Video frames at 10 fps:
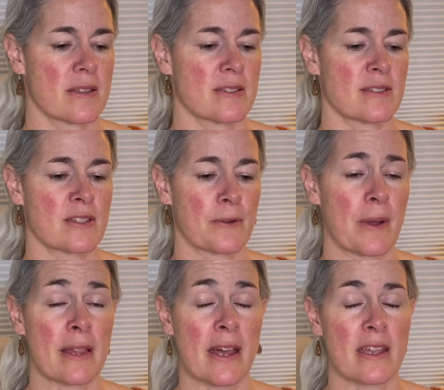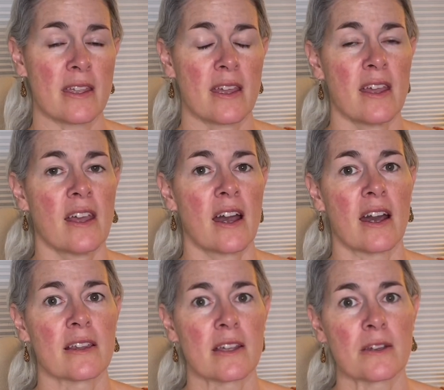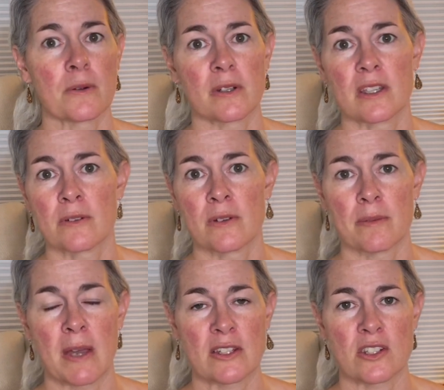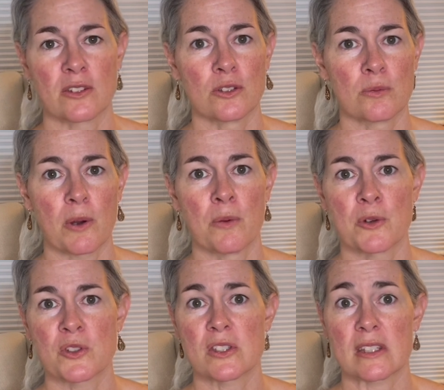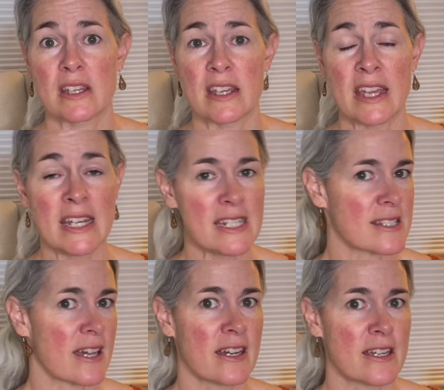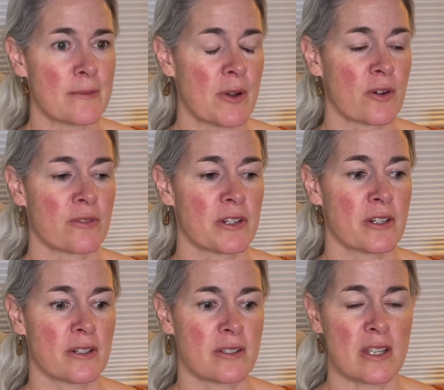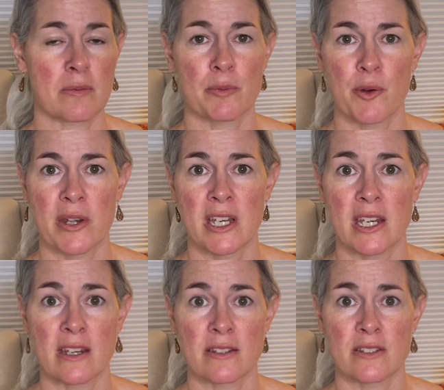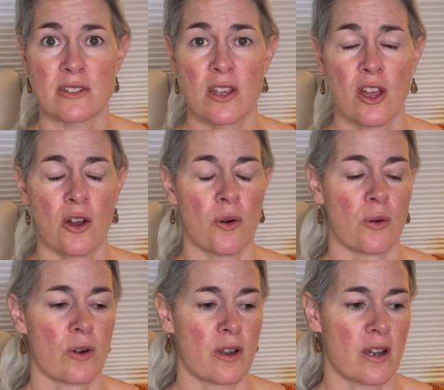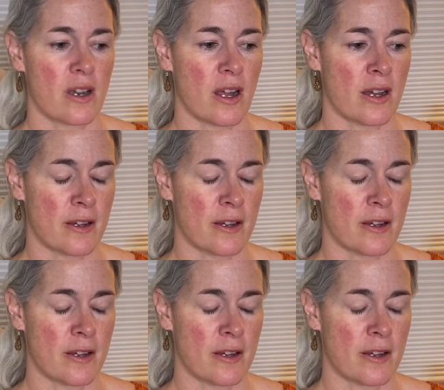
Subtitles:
So I like working with magic loop almost any time over double pointed needles, or